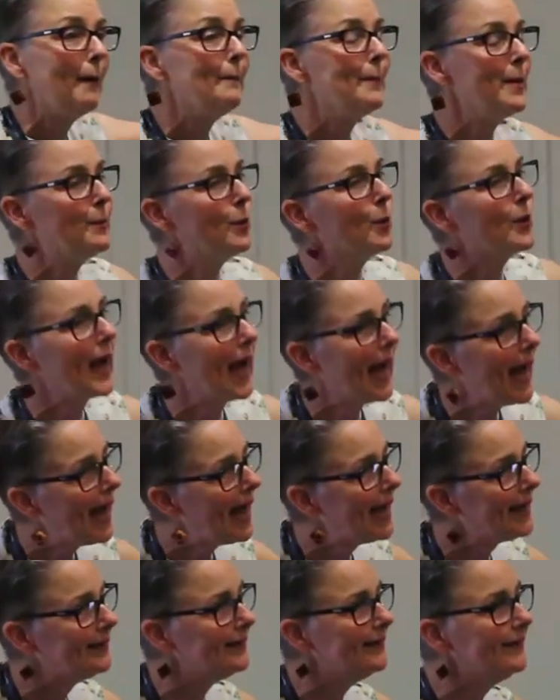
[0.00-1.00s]
And people
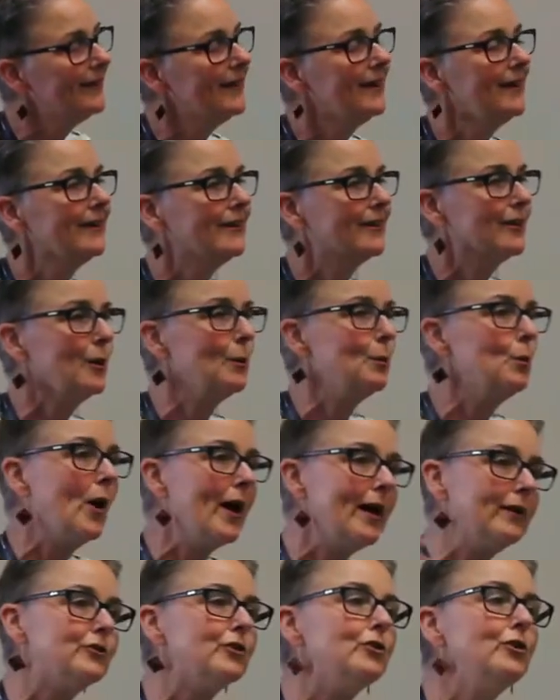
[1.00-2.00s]
can come
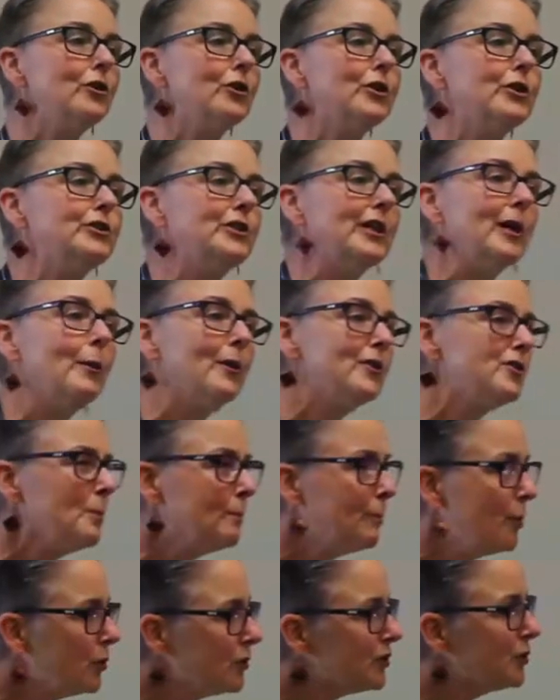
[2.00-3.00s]
round and look at it, whereas a
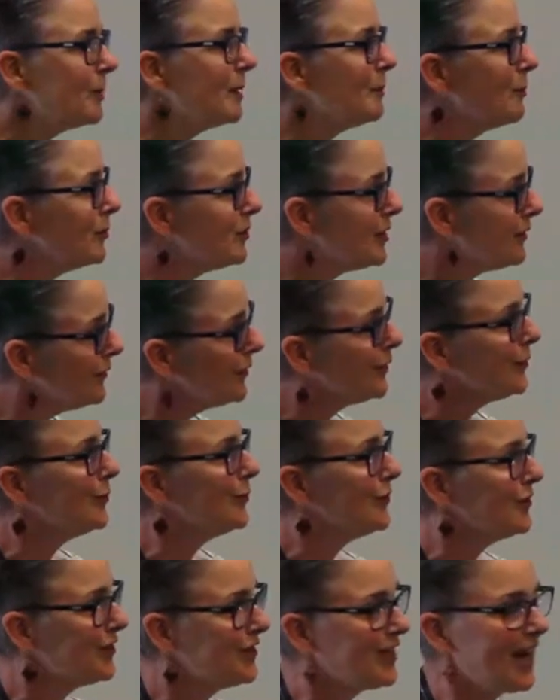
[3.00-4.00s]
book's a bit more
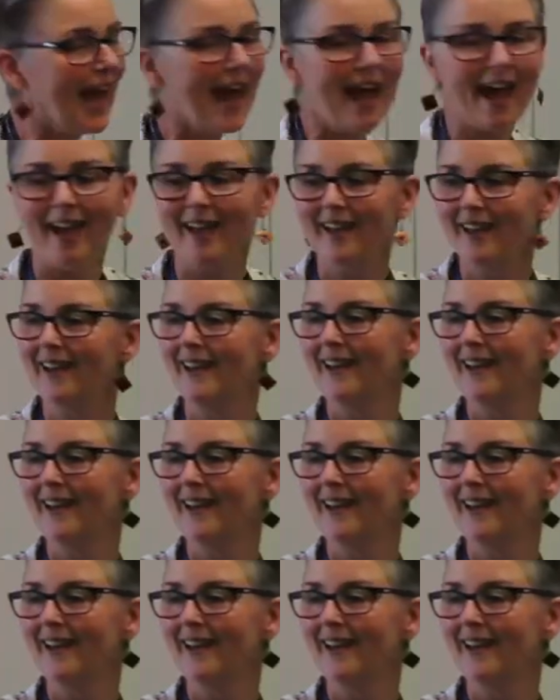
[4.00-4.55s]
difficult to share.